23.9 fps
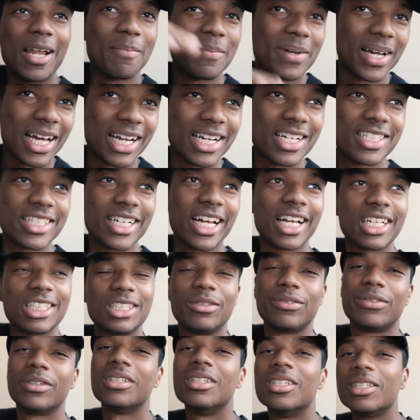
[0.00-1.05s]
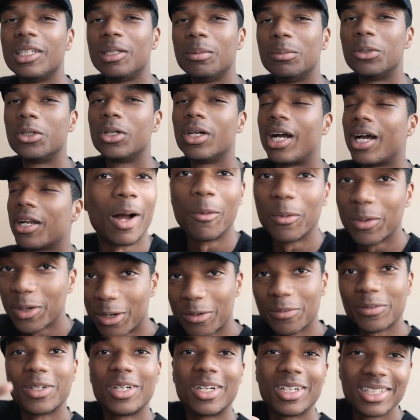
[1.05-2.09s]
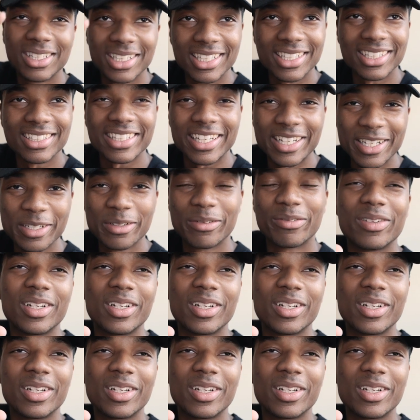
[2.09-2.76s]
am not in Jacksonville anymore. I went over all this in the